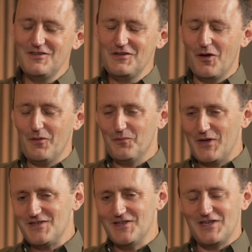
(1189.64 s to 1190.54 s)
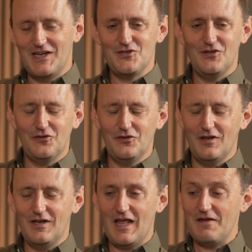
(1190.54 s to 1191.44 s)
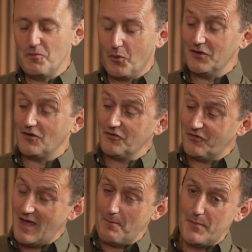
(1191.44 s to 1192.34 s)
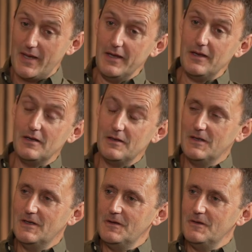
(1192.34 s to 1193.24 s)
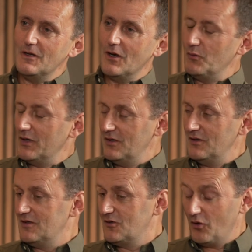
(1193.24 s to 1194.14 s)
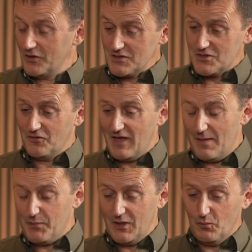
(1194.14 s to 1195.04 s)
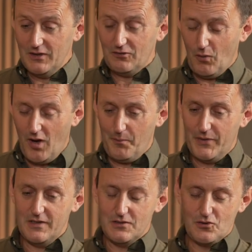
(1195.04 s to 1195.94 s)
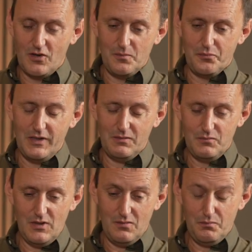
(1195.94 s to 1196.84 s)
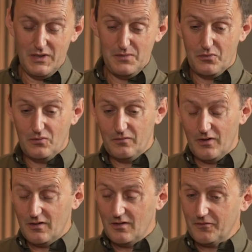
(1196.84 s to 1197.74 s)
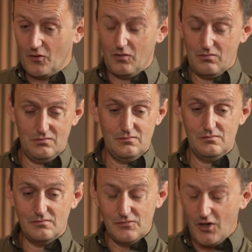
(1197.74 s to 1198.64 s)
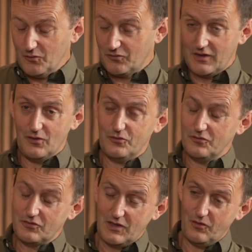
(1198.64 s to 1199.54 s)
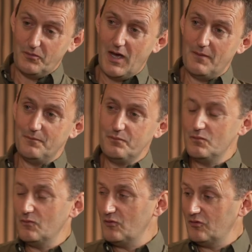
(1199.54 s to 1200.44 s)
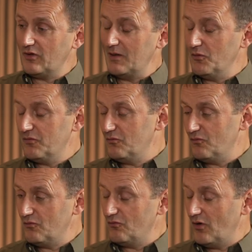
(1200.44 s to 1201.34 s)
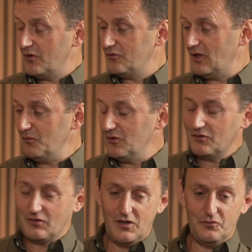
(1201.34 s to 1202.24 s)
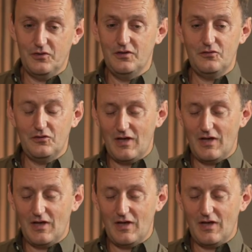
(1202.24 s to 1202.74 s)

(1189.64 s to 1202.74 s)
going with the best intentions, and everybody does their bit. you know, we colleges do their bit, we do our bit, is trying to bring, you know, people that have got no skills and skill them up. Same with Russ, same with yourselves, and it's just